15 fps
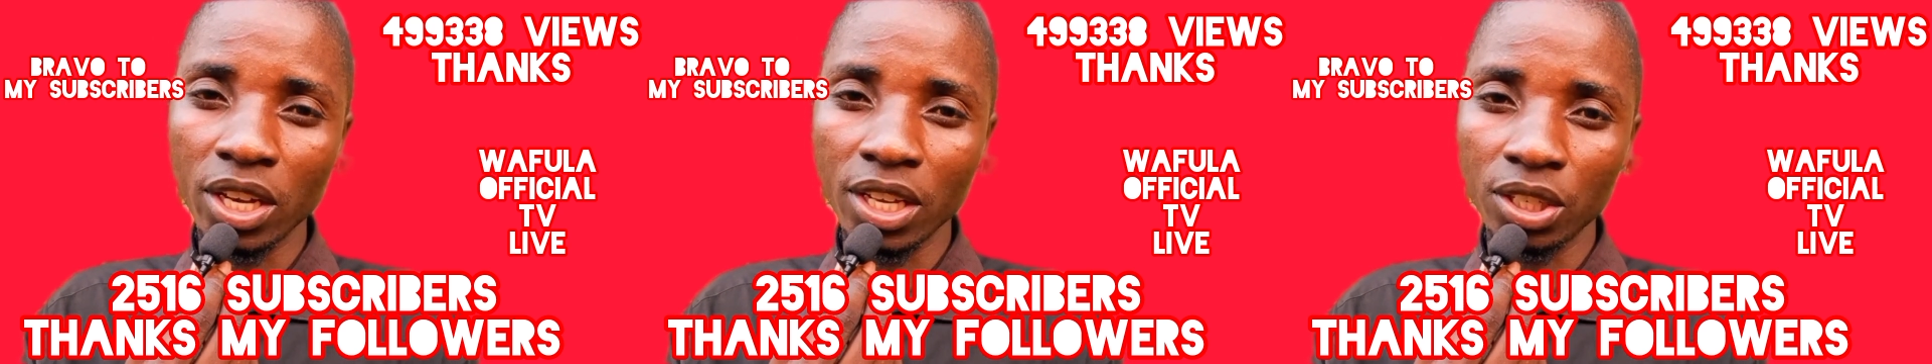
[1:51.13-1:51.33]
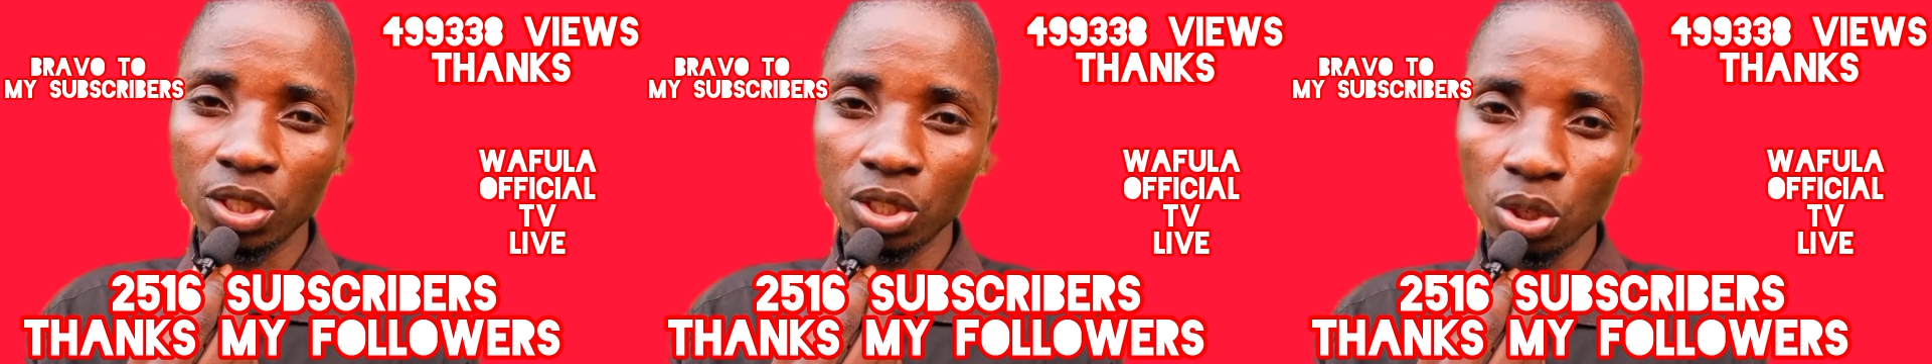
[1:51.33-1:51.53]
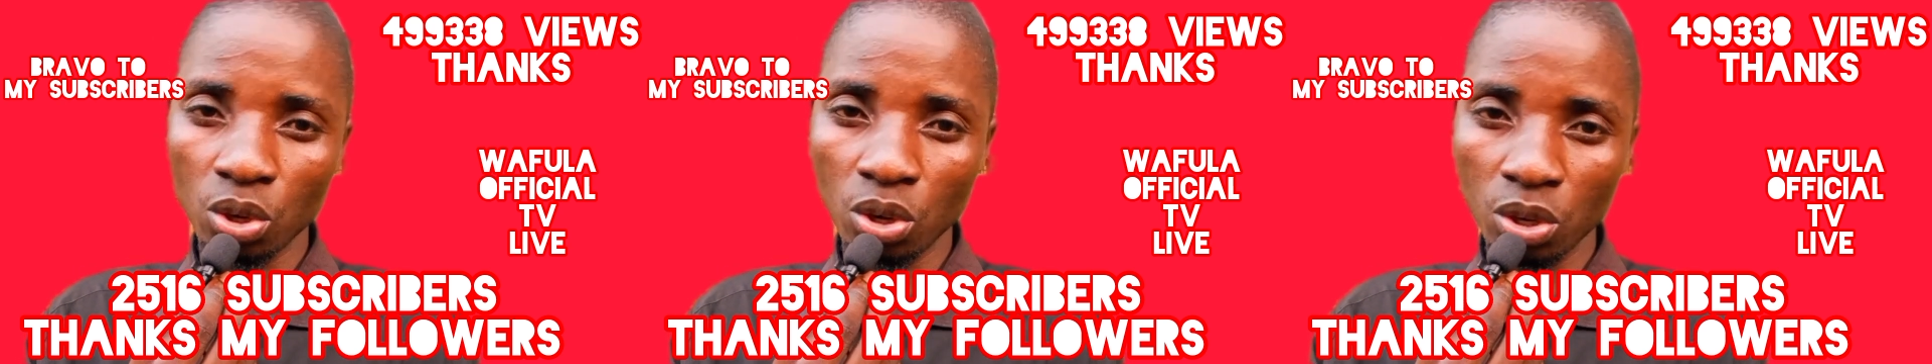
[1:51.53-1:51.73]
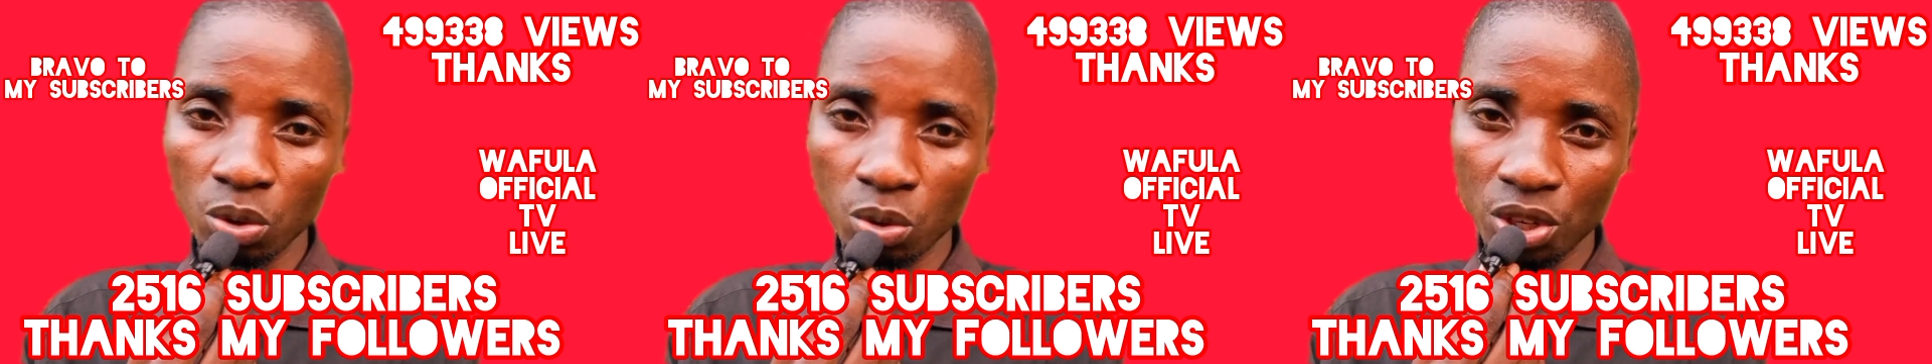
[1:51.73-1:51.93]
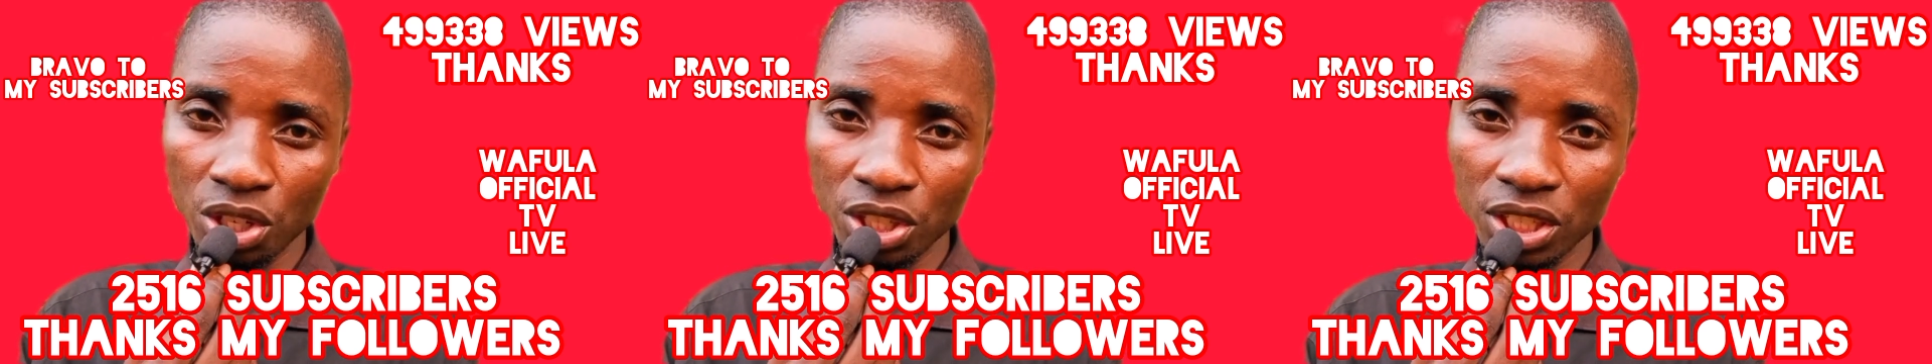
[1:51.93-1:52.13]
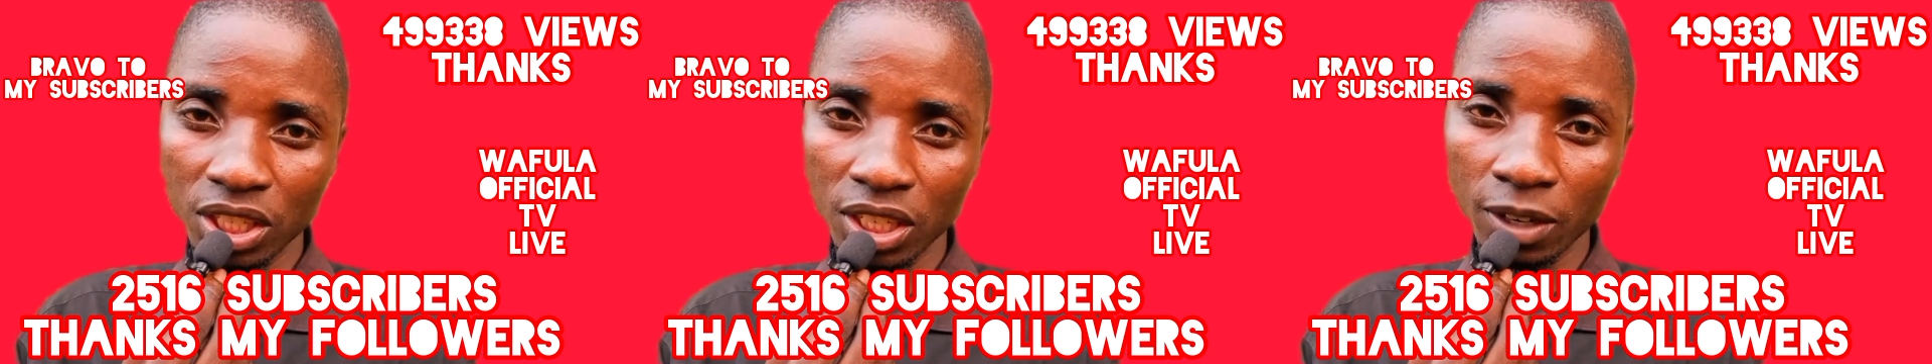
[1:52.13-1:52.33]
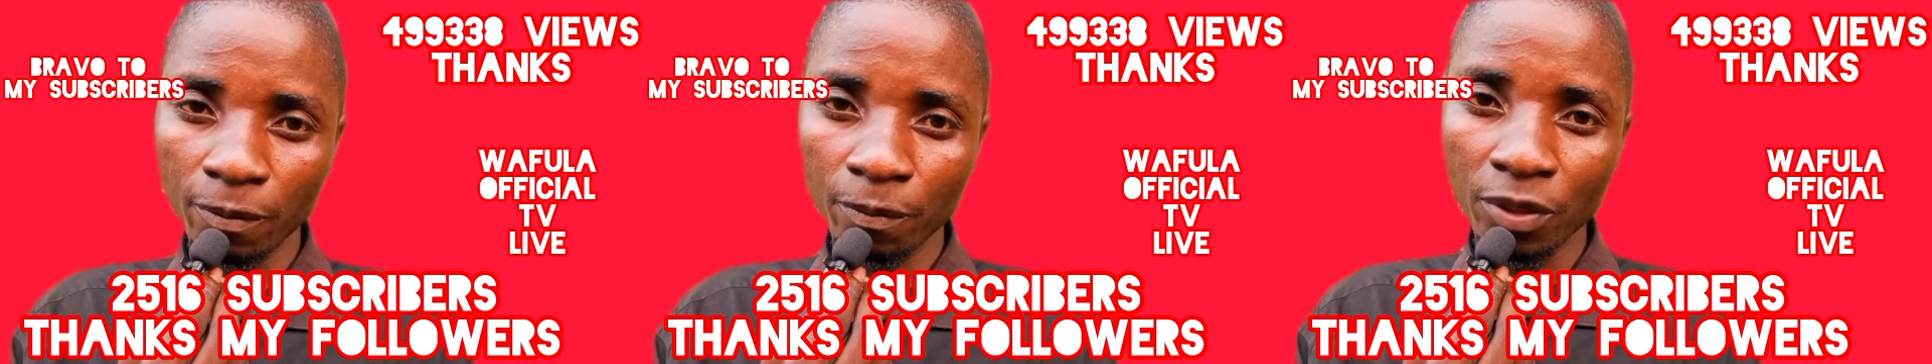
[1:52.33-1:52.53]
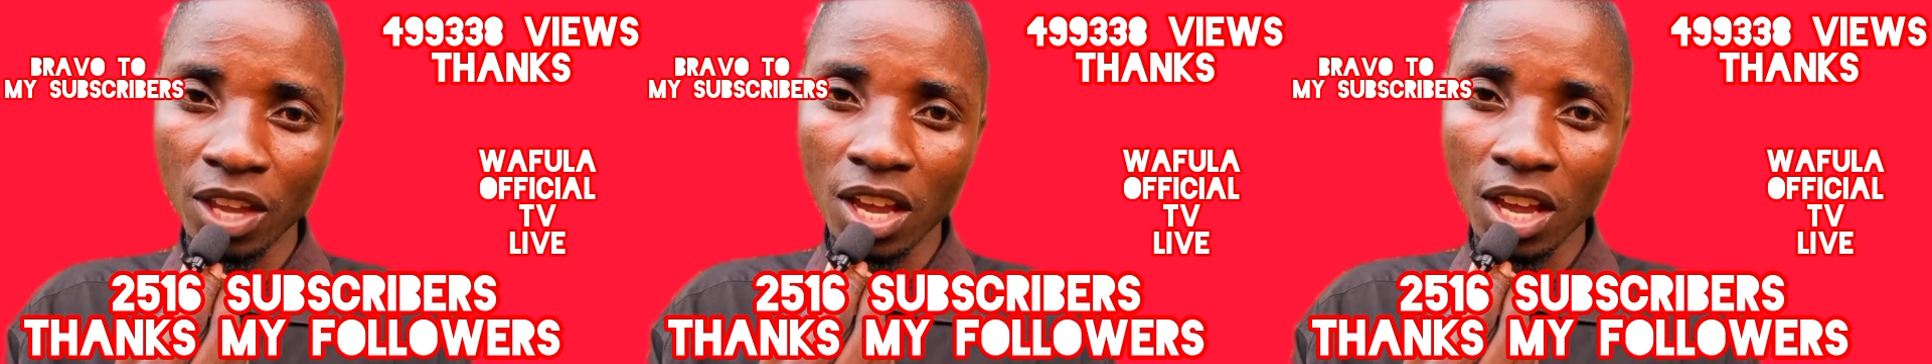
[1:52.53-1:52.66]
enjoy watching